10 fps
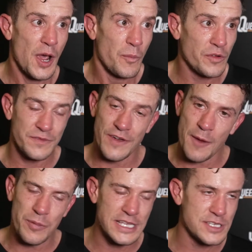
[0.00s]
But fair
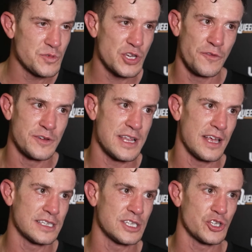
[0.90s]
play to him, tough as
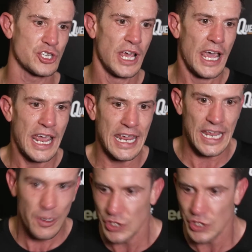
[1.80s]
nails. He